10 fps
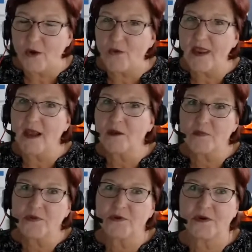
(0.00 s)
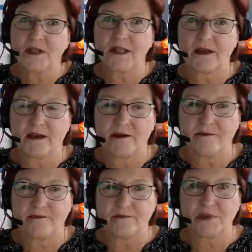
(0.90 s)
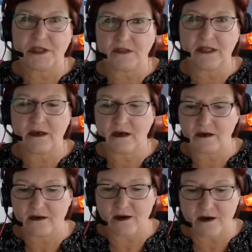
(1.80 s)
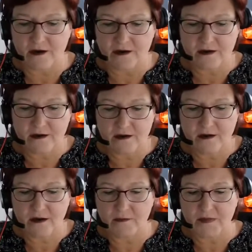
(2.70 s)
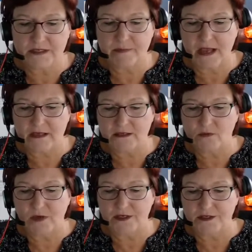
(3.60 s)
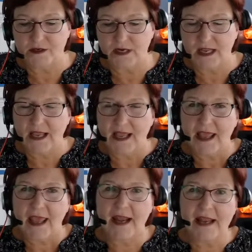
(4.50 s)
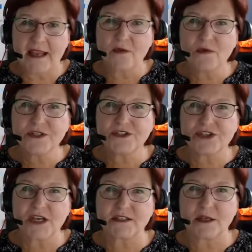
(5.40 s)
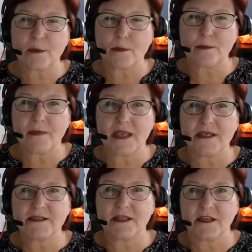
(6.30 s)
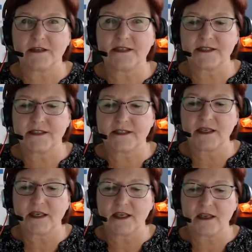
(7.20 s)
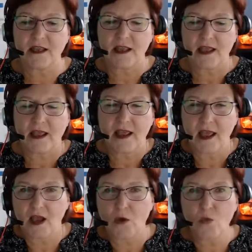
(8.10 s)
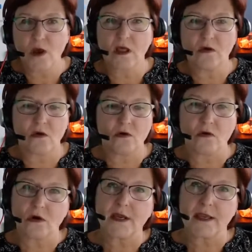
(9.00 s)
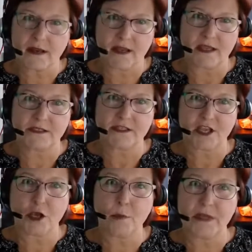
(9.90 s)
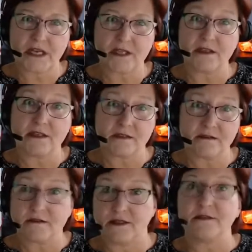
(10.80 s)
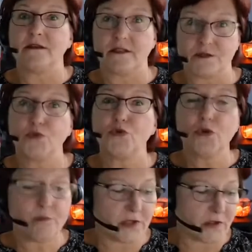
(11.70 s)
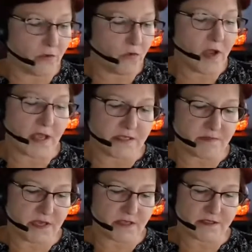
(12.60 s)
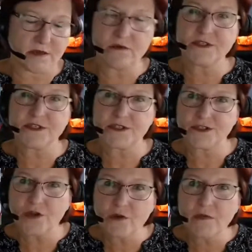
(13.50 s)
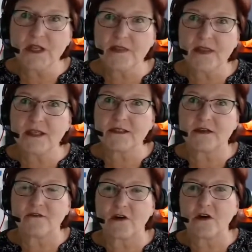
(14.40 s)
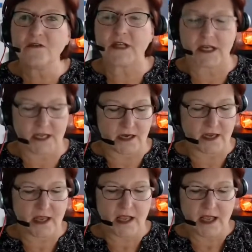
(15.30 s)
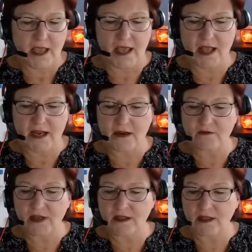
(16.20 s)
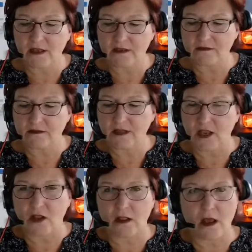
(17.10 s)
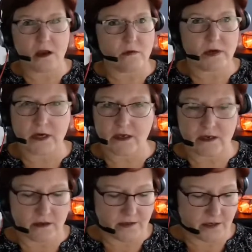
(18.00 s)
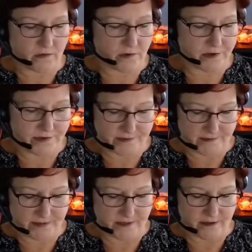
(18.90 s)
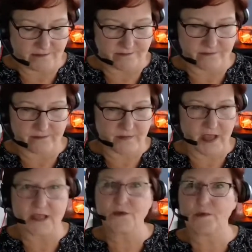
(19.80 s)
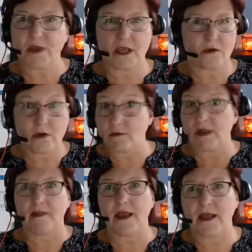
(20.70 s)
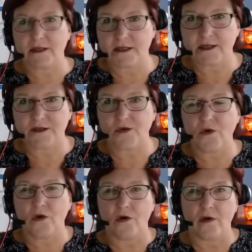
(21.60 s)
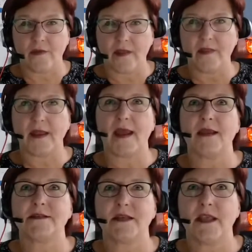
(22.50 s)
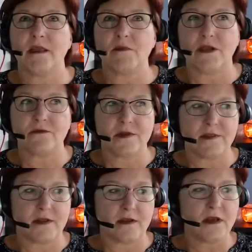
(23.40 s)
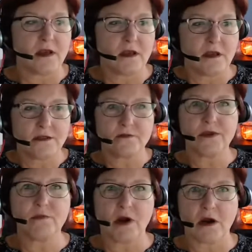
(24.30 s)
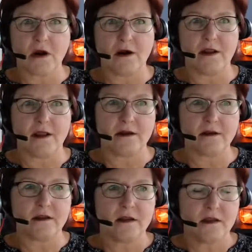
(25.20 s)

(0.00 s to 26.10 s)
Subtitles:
We had a pool built in our yard this past winter, and it was just amazing to see how well organized the company that did this pool build was, because there were so many things involved in it, and it ran like clockwork. There were guys with big equipment that had to dig the hole, and then the guys that came in with the rebar, and